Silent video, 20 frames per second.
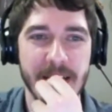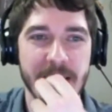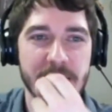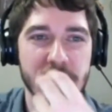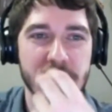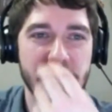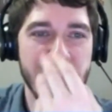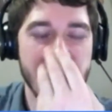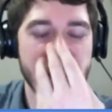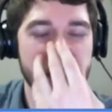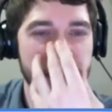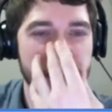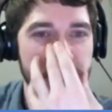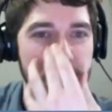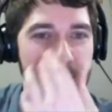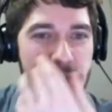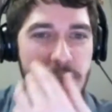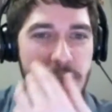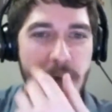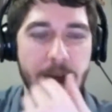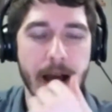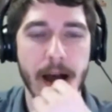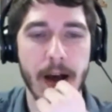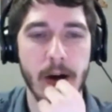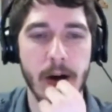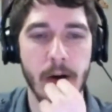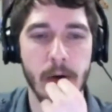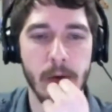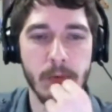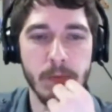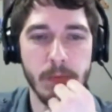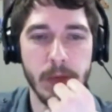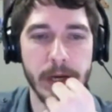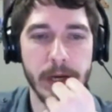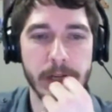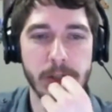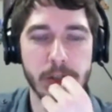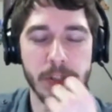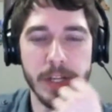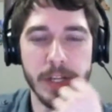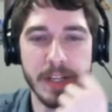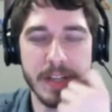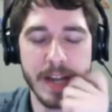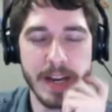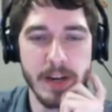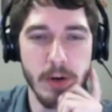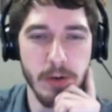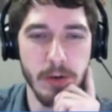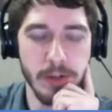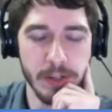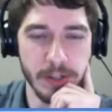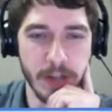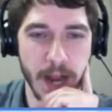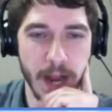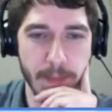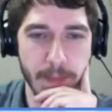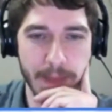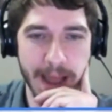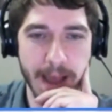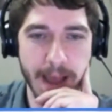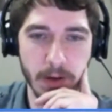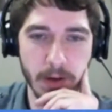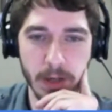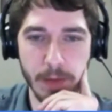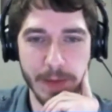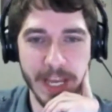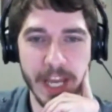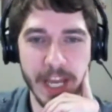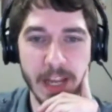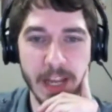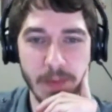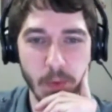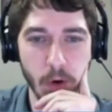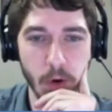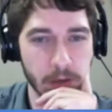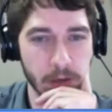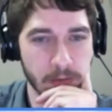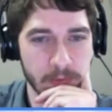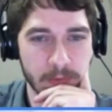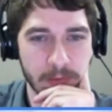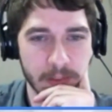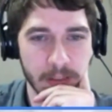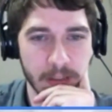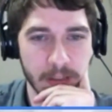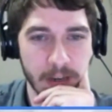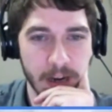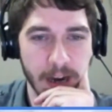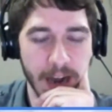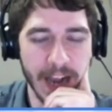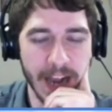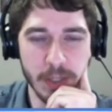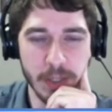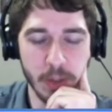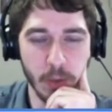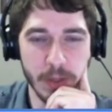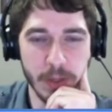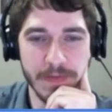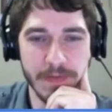See, this is how much Nintendo does not matter to me anymore. I just don't even